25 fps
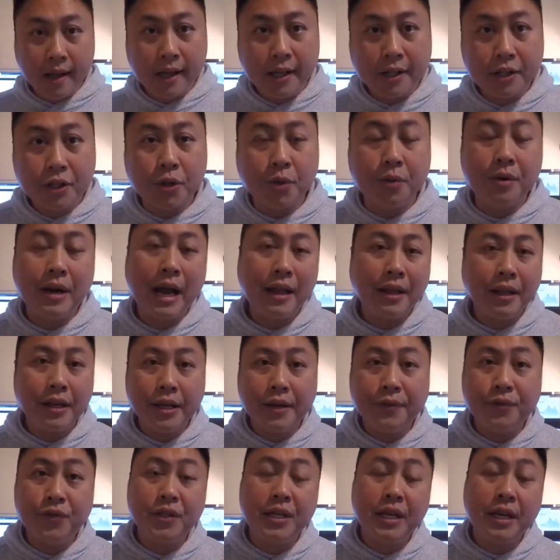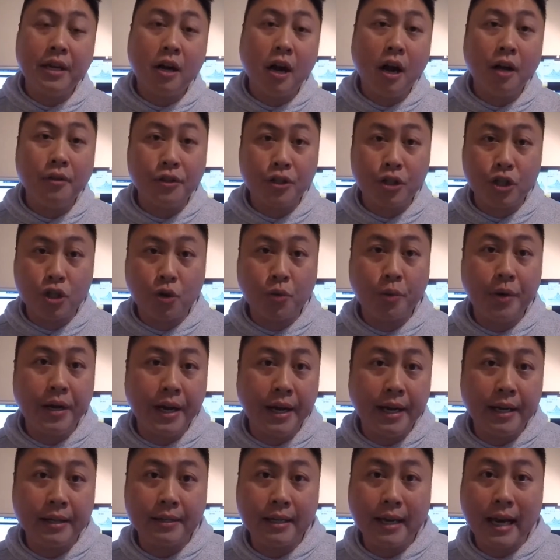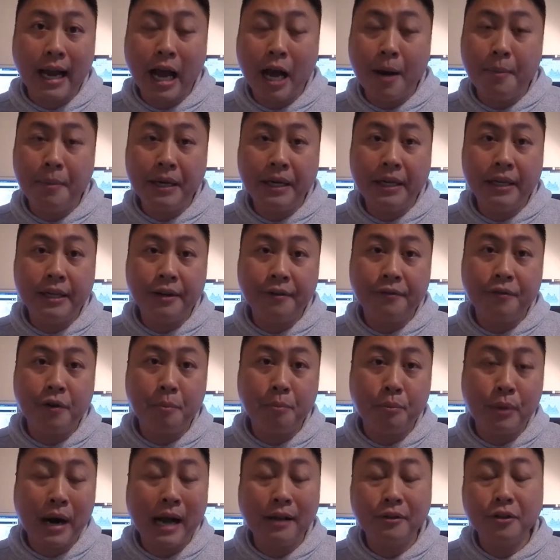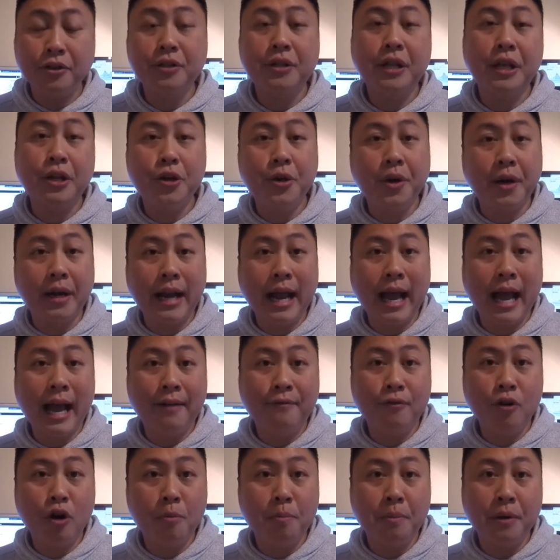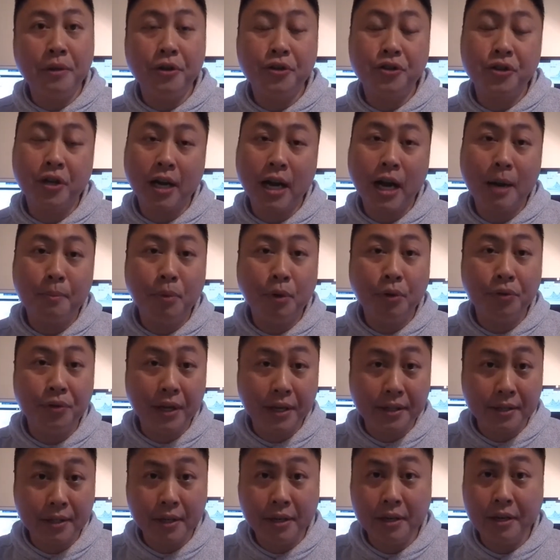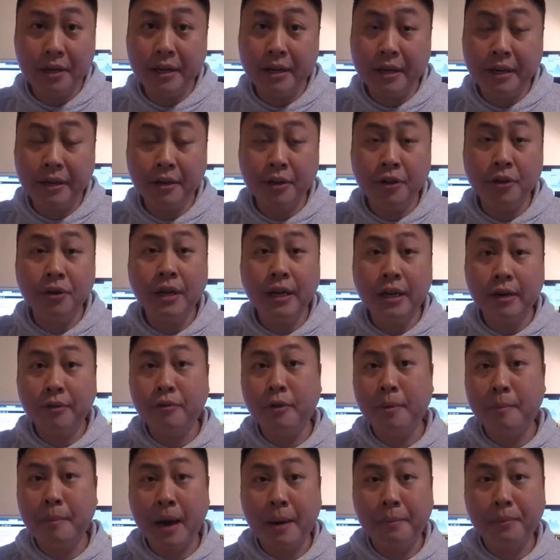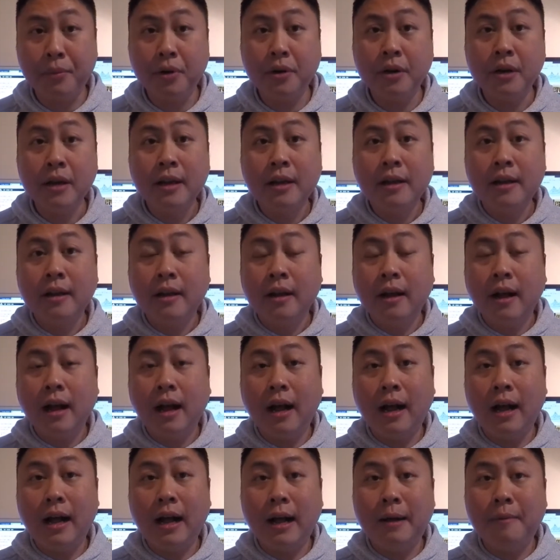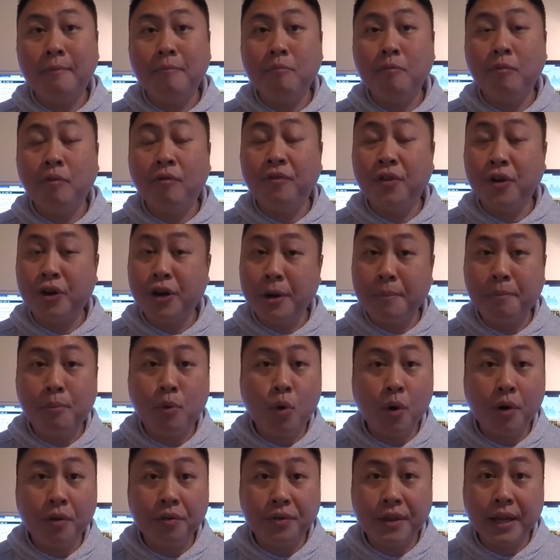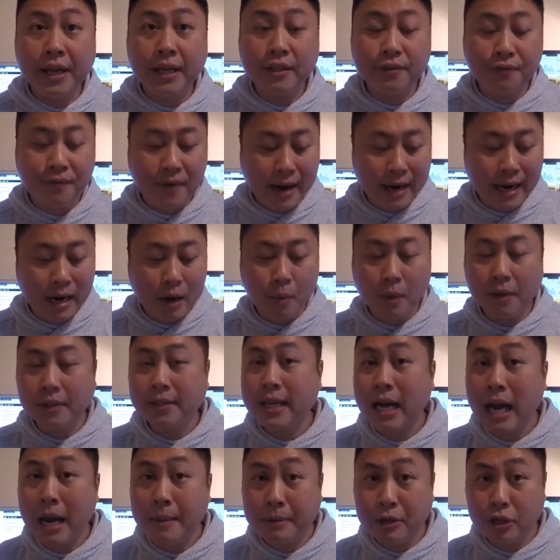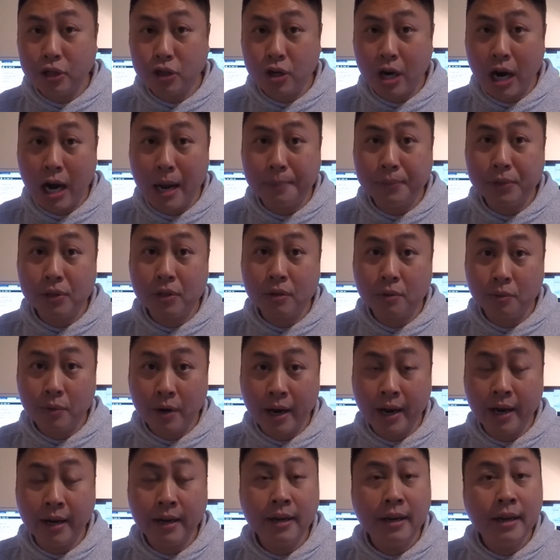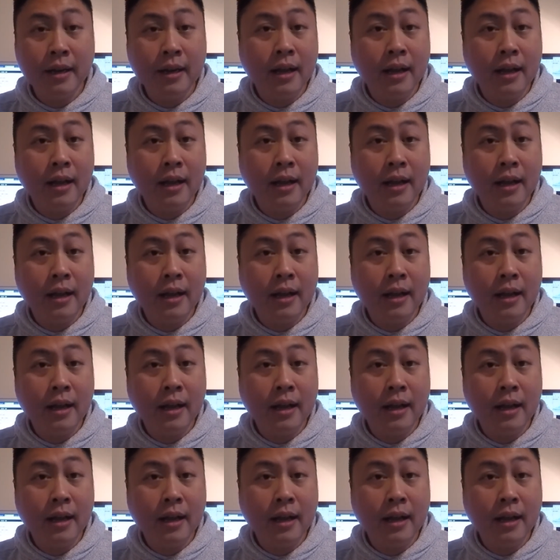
So now that you've seen all the screens and how many different browsers that you could have open, there's a couple things that you need to remember. Very important thing is find out what time it drops, right?